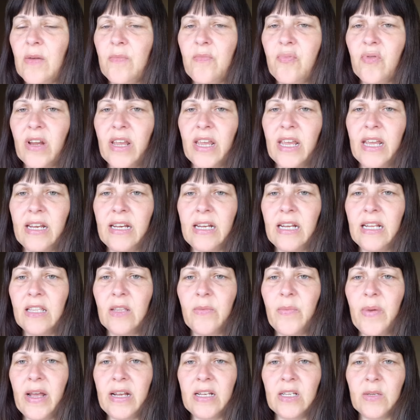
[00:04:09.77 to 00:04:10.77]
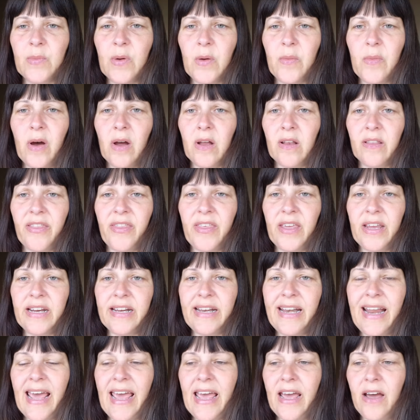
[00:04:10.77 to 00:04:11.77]
bringing in the pence per mile
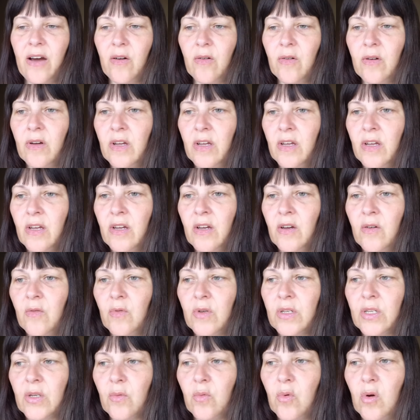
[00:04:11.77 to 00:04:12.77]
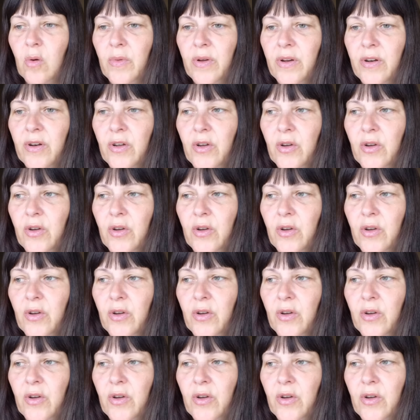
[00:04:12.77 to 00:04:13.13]
thing now was a woman